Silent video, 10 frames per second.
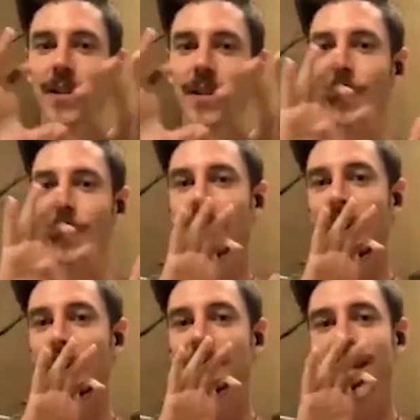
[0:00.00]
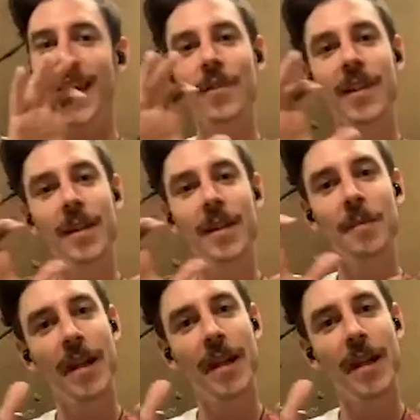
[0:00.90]
So what happens is everything
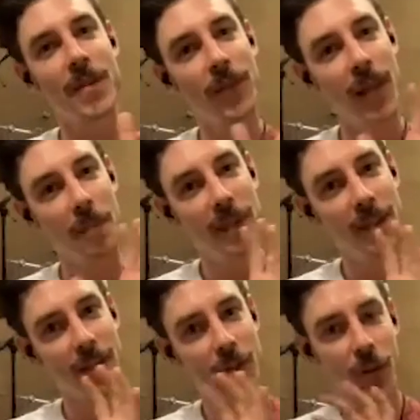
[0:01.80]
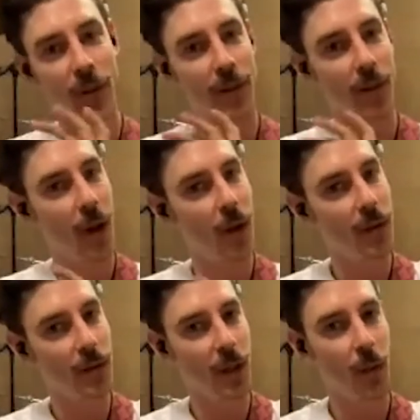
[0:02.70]
becomes flipped and distorted in their own
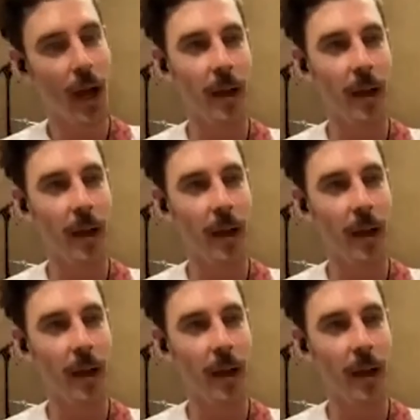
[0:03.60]
unique way.